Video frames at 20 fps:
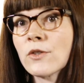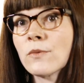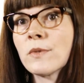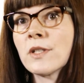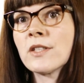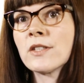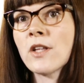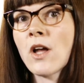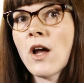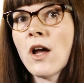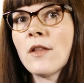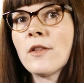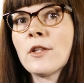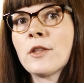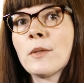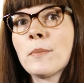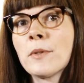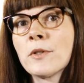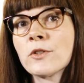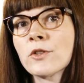we saw
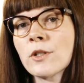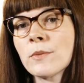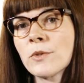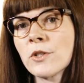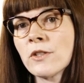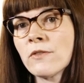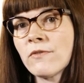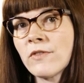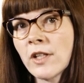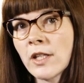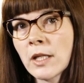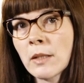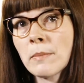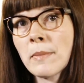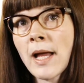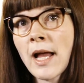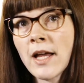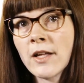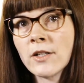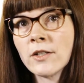that the prescription filling
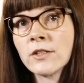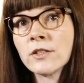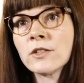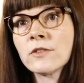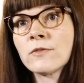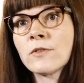patterns